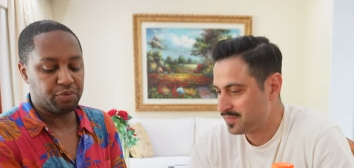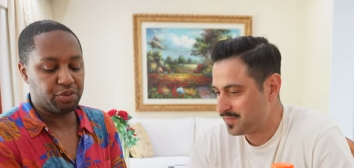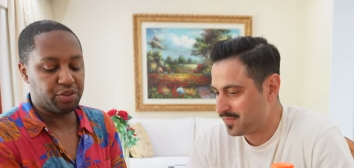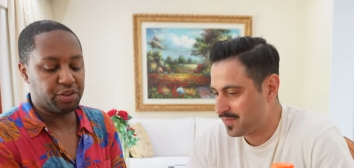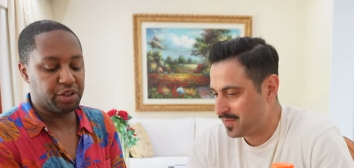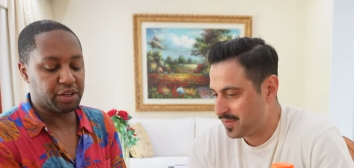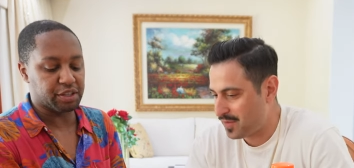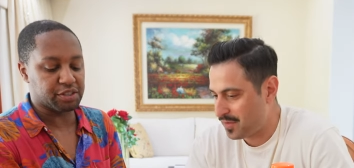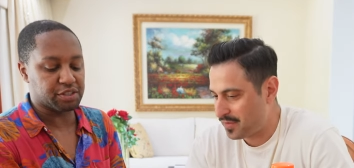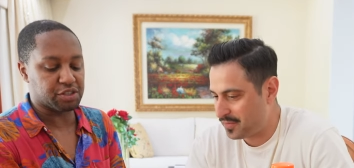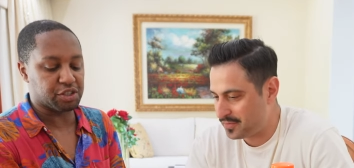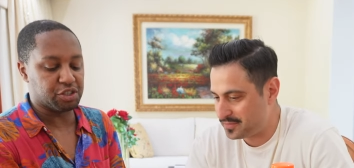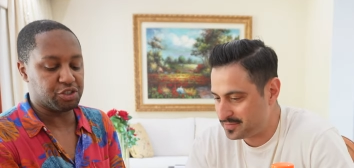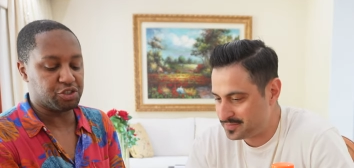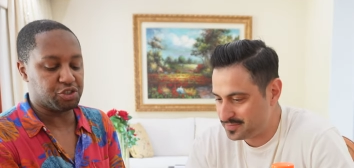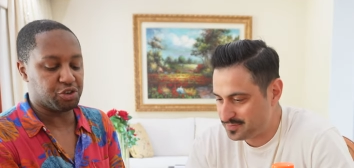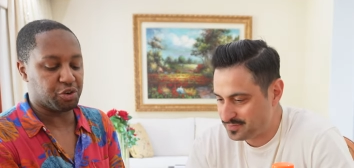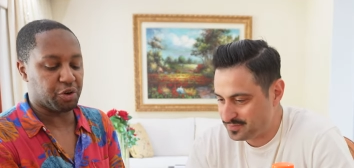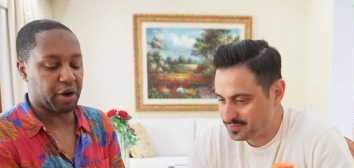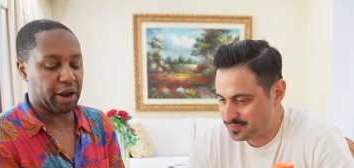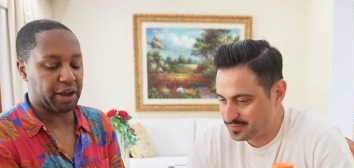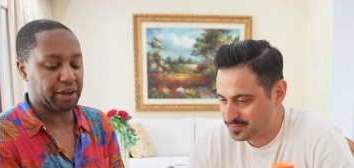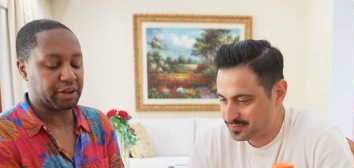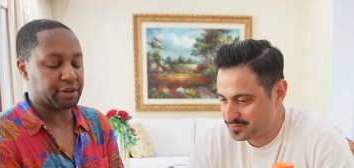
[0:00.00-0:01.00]
Speaker 1: this
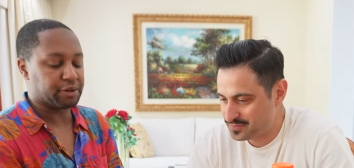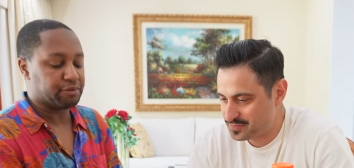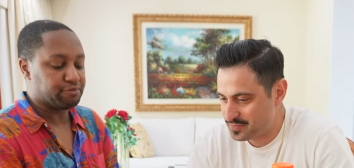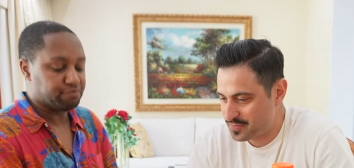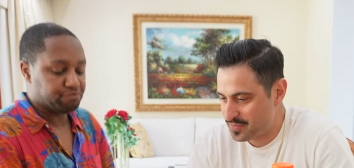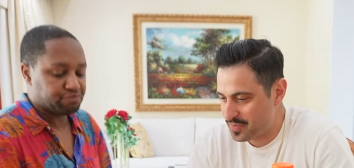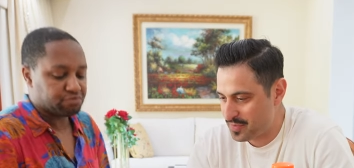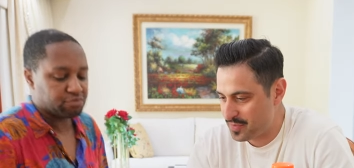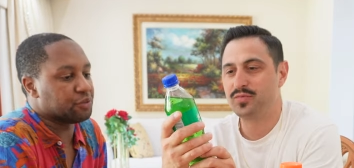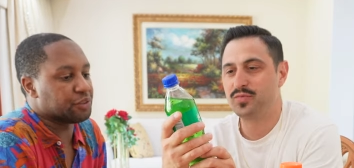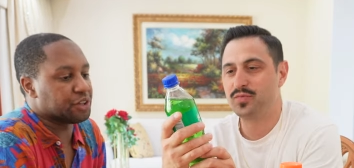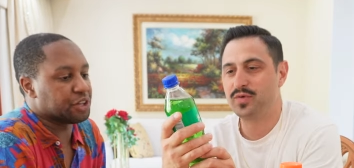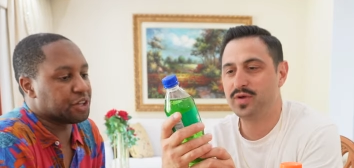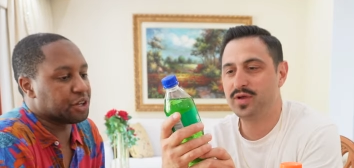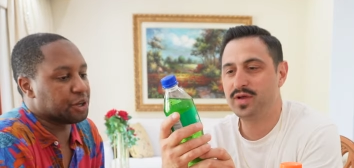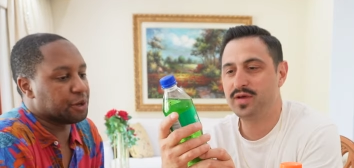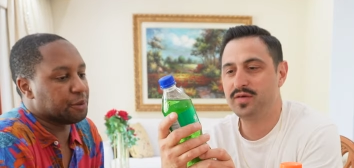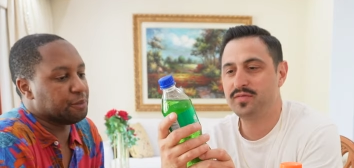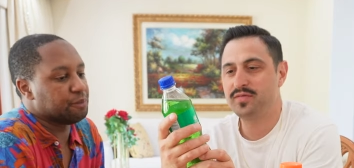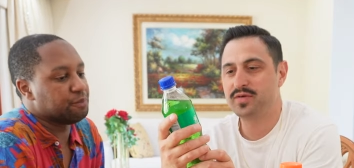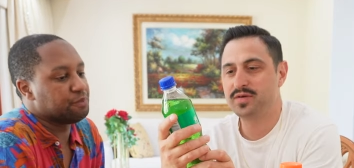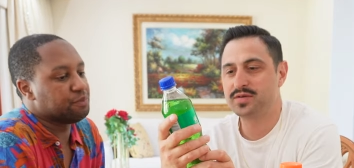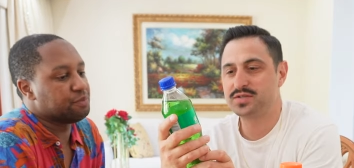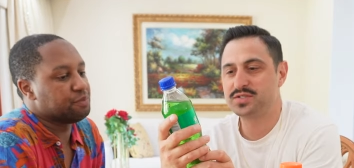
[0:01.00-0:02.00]
drink. We
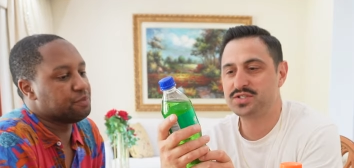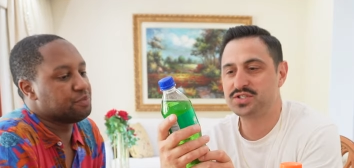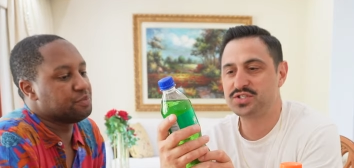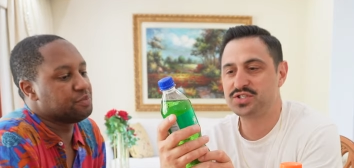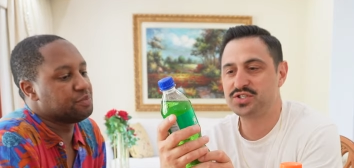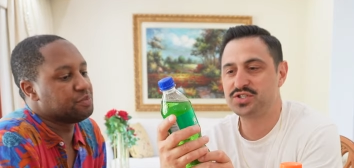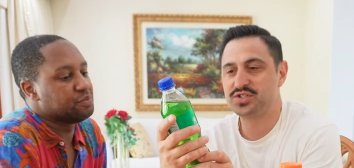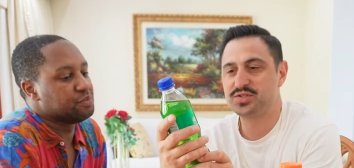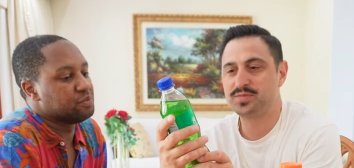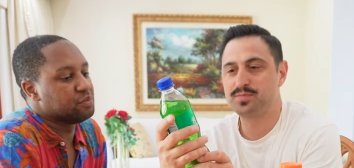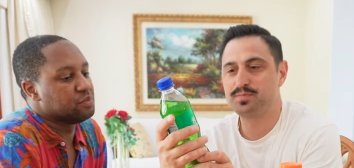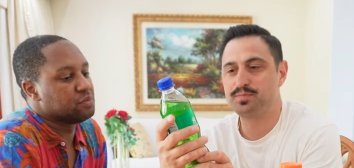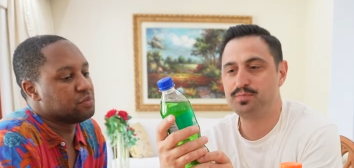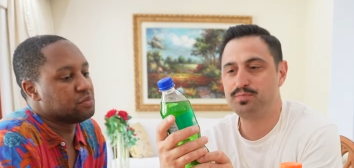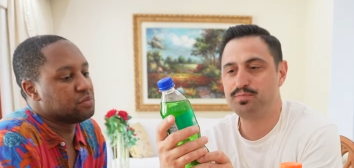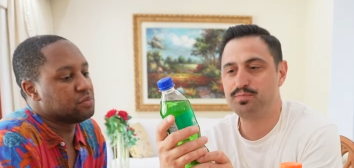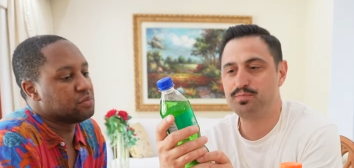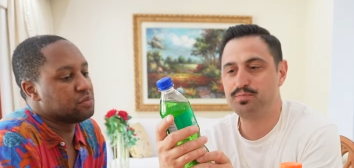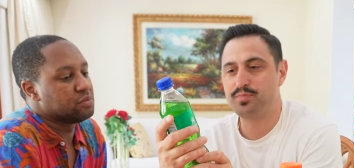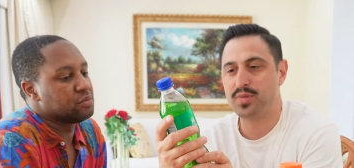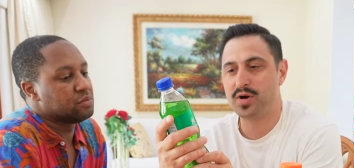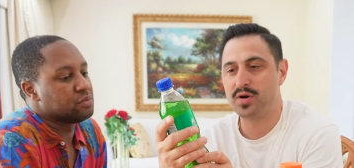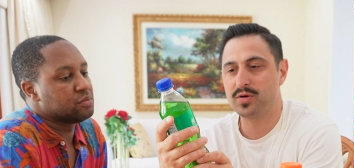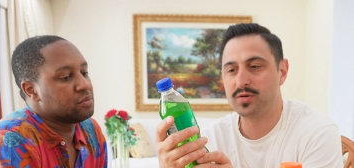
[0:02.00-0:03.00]
have
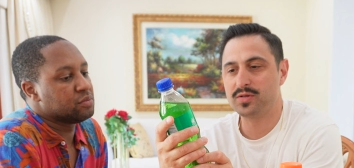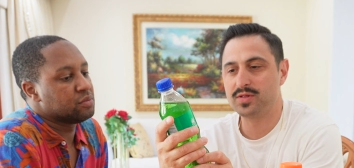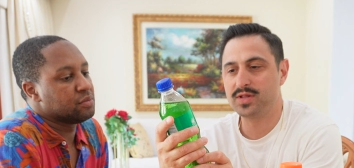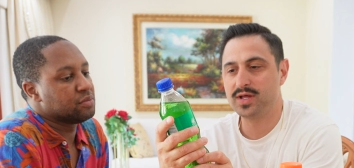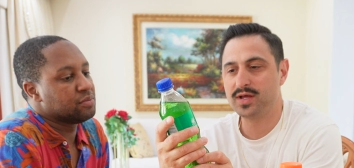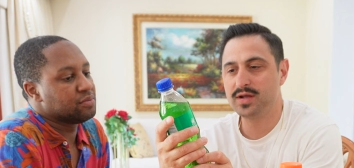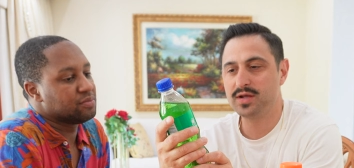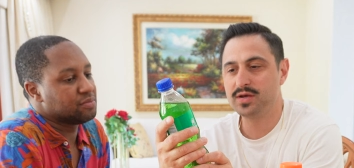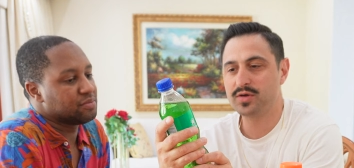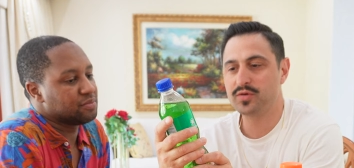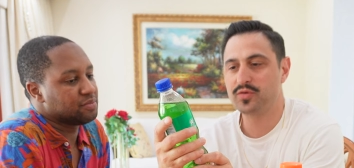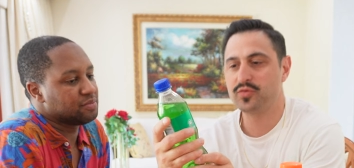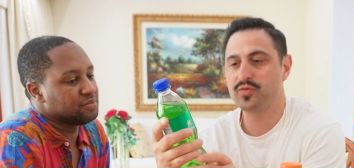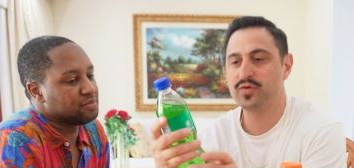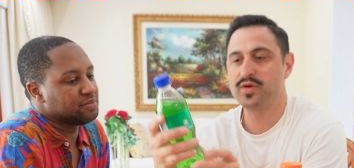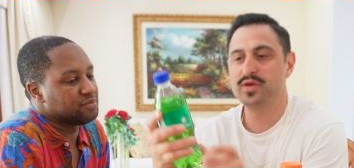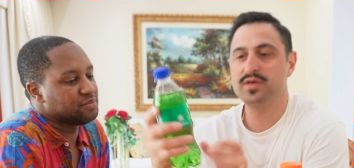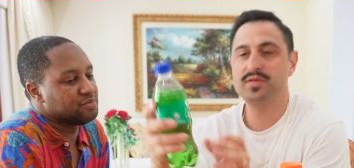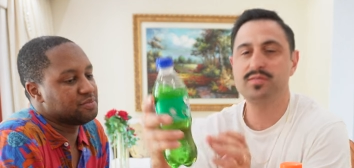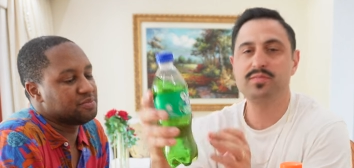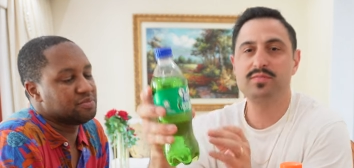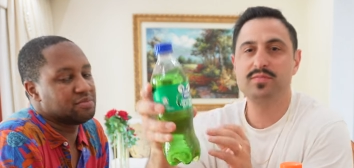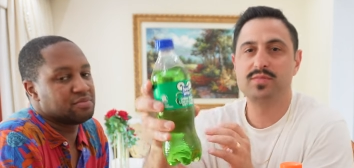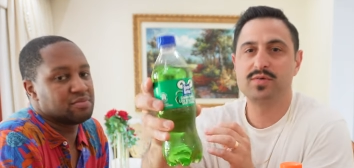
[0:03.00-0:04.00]
Speaker 2: Sparletta
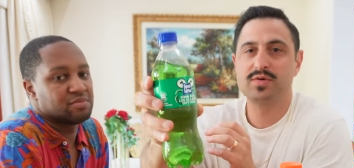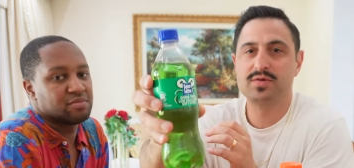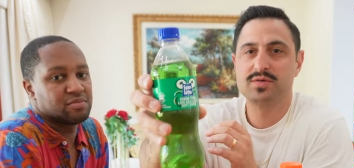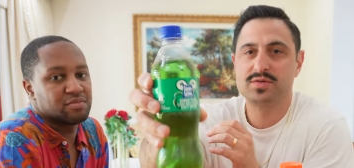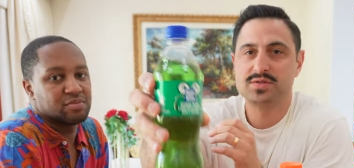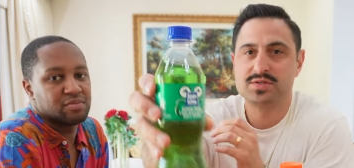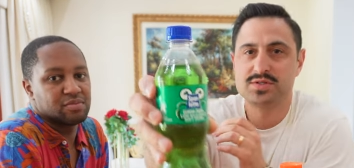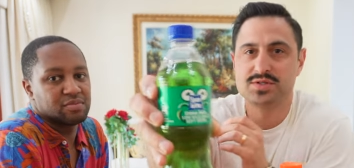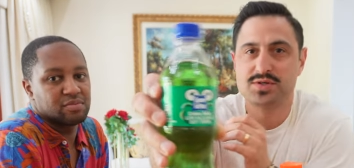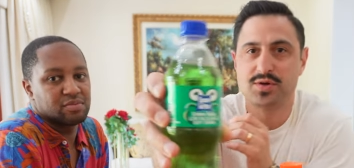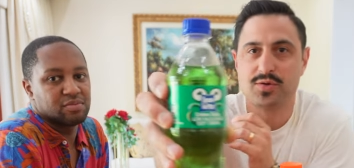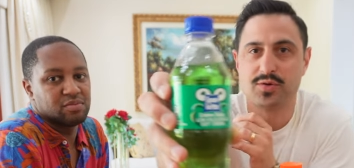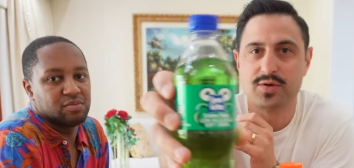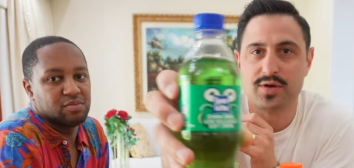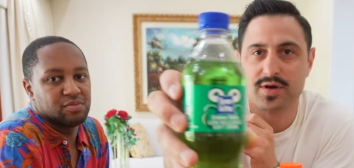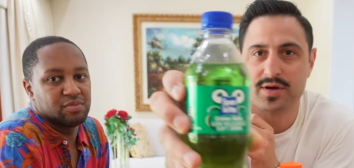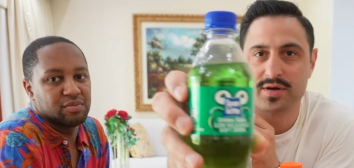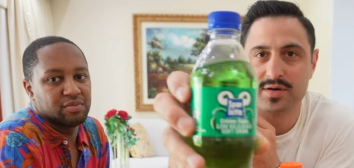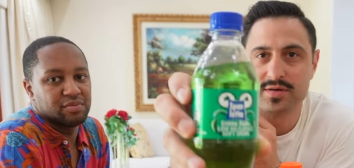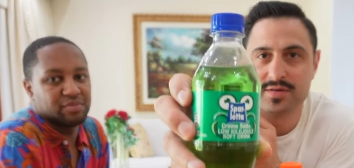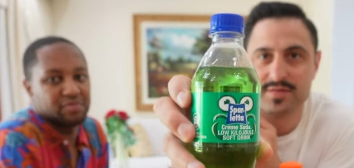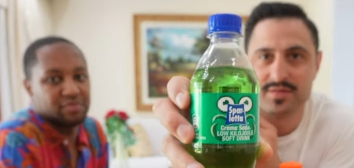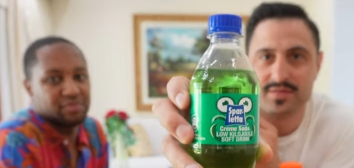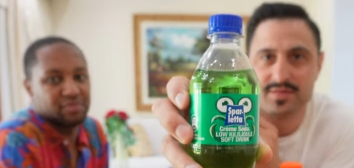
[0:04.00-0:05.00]
cream
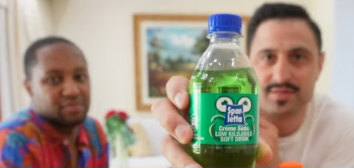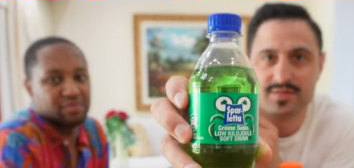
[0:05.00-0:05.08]
soda.